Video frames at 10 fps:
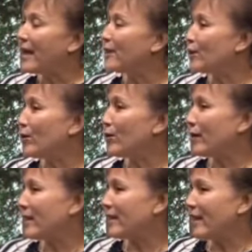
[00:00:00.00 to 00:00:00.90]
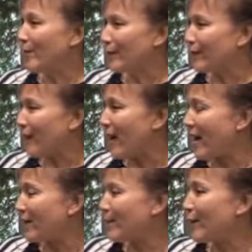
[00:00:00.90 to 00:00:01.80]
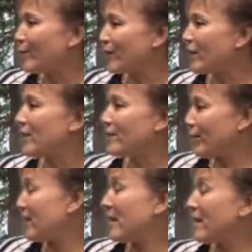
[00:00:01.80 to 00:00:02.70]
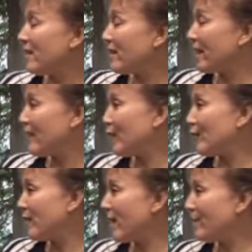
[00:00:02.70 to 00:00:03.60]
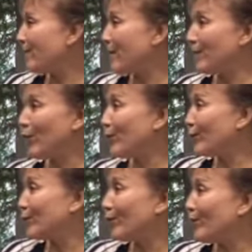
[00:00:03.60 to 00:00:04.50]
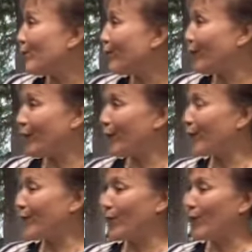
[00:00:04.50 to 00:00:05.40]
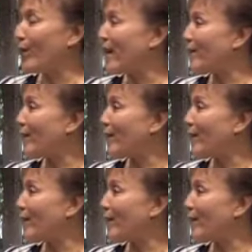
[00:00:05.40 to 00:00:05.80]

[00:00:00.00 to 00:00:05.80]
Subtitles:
So that was fine, but it was just precisely, as you said, people will sue you for whatever